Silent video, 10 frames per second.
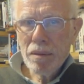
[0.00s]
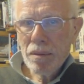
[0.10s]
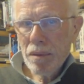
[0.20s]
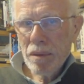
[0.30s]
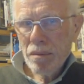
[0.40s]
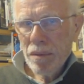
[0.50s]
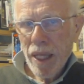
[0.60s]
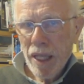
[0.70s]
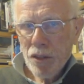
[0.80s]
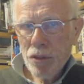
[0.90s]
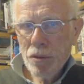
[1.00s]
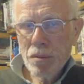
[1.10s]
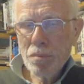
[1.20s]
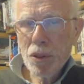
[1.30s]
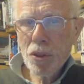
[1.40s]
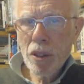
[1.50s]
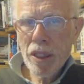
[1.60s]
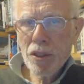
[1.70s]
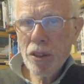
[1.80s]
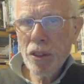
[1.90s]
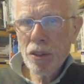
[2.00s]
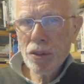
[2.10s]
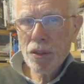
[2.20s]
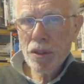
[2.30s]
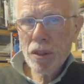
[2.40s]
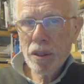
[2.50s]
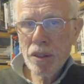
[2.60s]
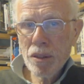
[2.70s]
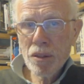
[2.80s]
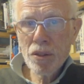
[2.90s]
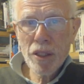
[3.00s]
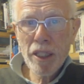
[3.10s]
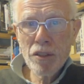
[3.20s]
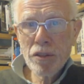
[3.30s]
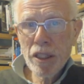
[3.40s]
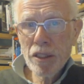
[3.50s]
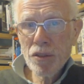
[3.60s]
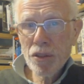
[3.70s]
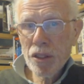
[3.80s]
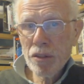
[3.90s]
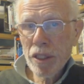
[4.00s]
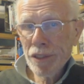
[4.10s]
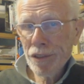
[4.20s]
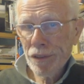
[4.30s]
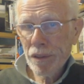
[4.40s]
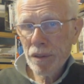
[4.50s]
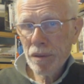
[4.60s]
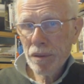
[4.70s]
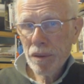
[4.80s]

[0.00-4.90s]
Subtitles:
the actual precise cost is a secondary consideration.